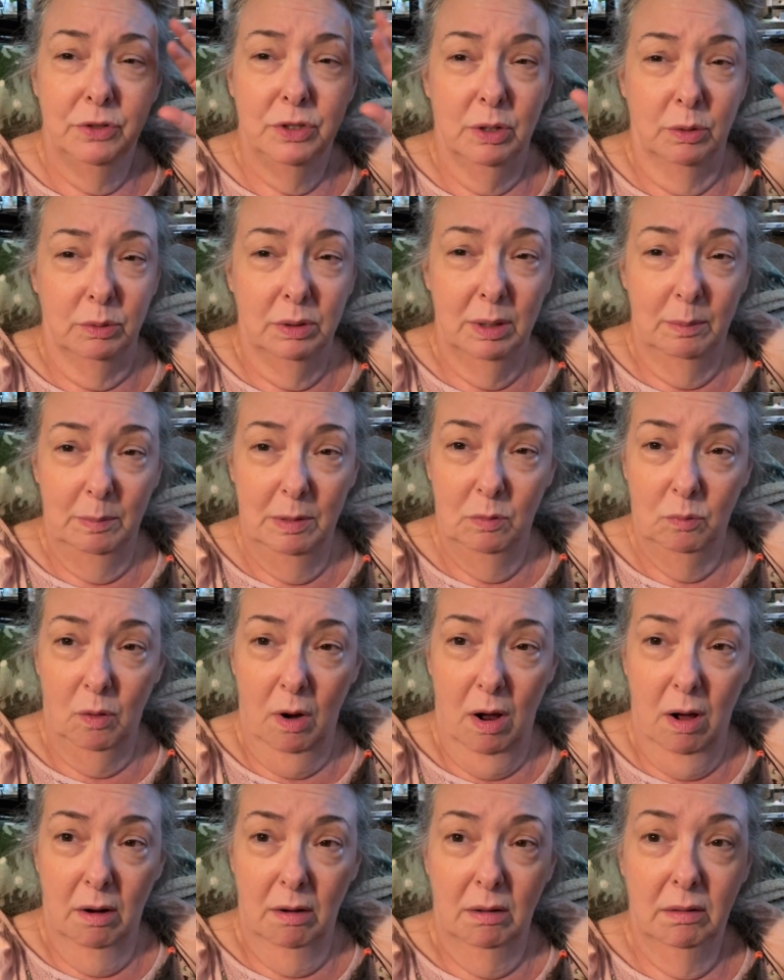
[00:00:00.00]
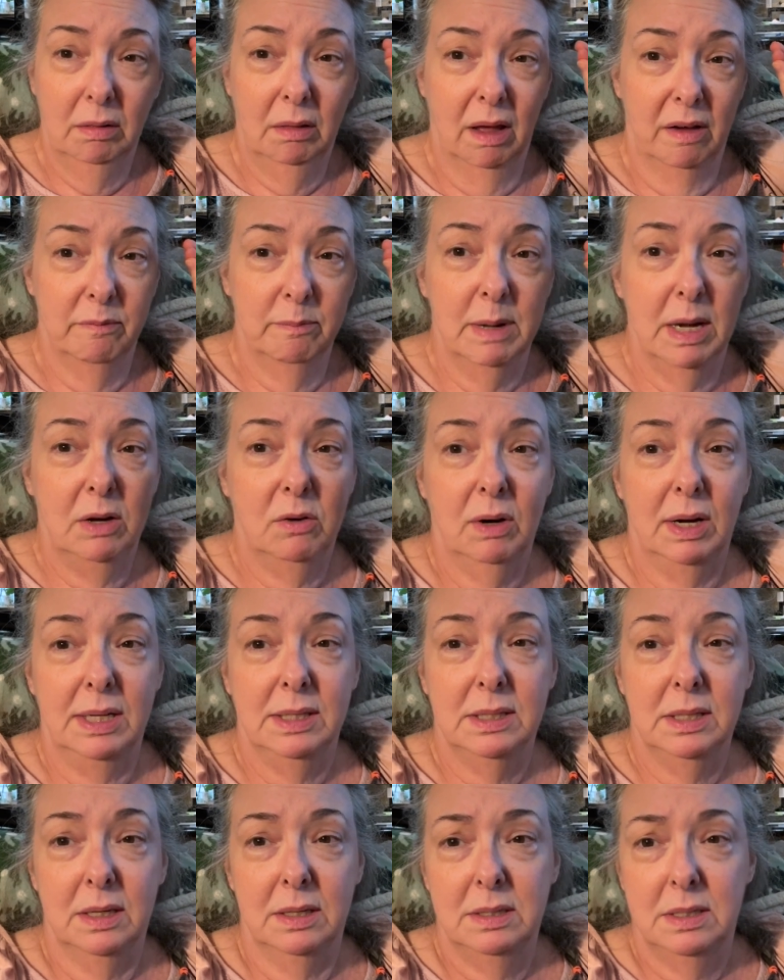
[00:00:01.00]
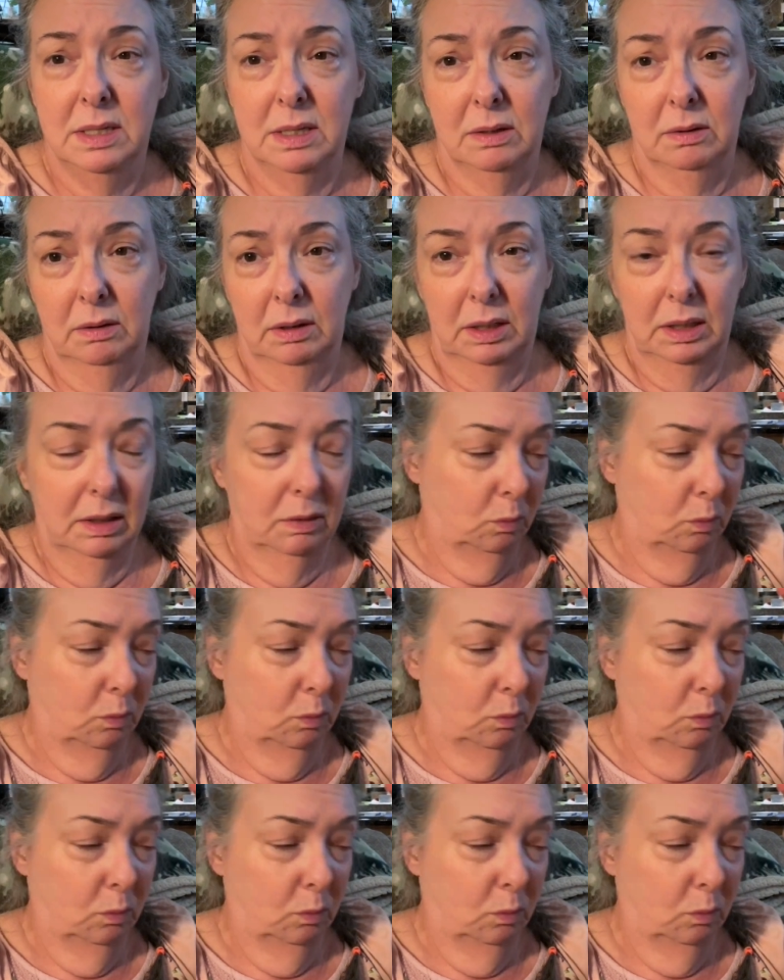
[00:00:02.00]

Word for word: Don't get me wrong. Love my grandson dearly.